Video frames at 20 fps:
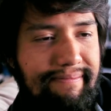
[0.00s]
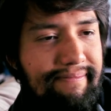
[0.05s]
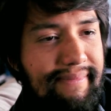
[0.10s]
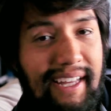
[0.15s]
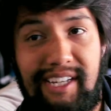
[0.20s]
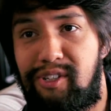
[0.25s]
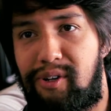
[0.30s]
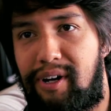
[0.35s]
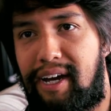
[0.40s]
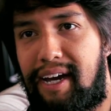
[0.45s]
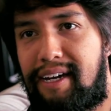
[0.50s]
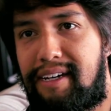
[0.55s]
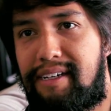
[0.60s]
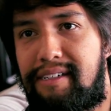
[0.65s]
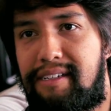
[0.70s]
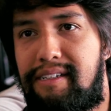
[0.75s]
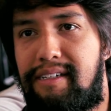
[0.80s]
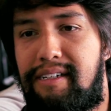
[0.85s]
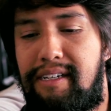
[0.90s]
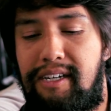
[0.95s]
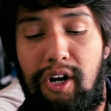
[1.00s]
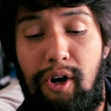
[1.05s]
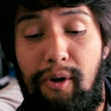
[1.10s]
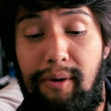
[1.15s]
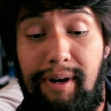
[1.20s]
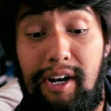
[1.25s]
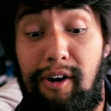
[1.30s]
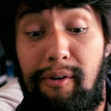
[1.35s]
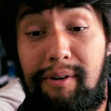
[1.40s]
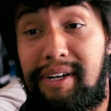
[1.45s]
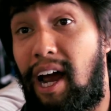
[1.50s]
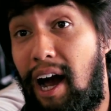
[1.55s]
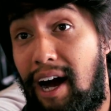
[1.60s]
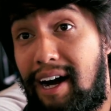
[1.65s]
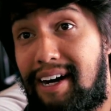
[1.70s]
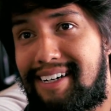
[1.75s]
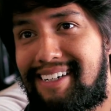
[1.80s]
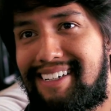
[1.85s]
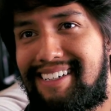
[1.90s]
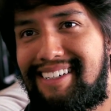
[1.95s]
That's okay. I know we're
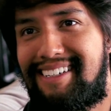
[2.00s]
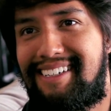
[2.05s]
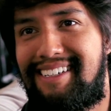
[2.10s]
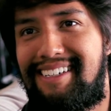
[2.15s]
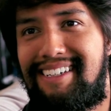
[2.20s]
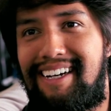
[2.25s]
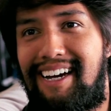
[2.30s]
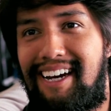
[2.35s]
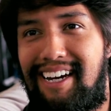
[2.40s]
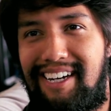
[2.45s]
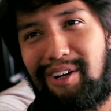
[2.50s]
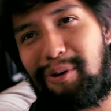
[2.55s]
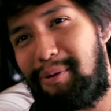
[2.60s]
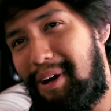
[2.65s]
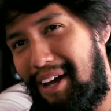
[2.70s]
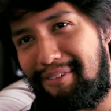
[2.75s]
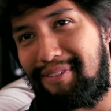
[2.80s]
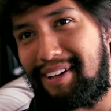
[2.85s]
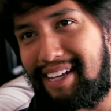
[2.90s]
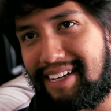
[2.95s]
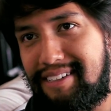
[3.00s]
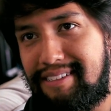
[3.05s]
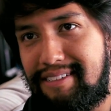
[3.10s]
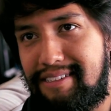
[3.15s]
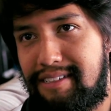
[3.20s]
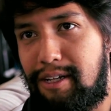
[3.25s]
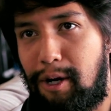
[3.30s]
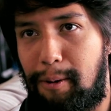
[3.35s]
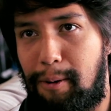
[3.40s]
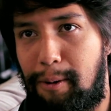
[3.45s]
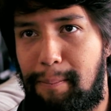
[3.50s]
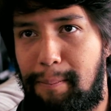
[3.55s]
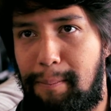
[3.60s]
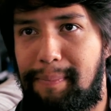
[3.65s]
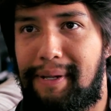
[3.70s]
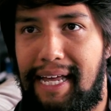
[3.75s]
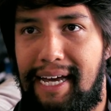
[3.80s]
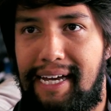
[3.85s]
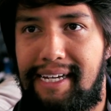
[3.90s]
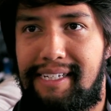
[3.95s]
young. I know we have like,
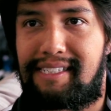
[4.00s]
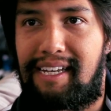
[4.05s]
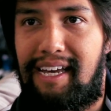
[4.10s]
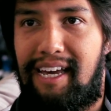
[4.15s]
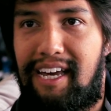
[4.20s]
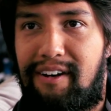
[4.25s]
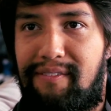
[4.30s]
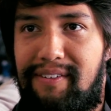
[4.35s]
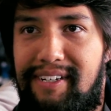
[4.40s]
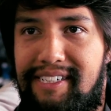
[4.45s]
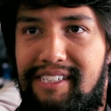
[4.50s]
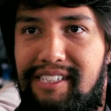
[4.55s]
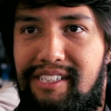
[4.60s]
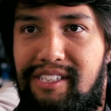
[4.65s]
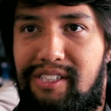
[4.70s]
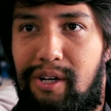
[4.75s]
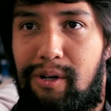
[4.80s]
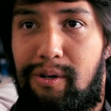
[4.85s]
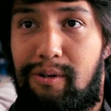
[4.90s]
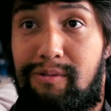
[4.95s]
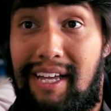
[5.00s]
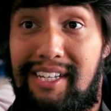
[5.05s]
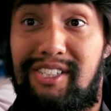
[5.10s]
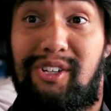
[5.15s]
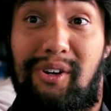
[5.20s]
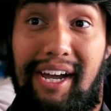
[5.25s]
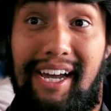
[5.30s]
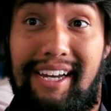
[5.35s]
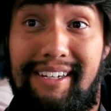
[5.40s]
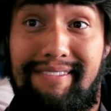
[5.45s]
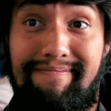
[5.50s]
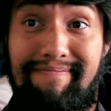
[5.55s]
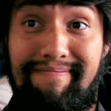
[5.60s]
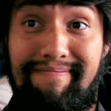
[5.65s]
plans ahead of us, so that's okay.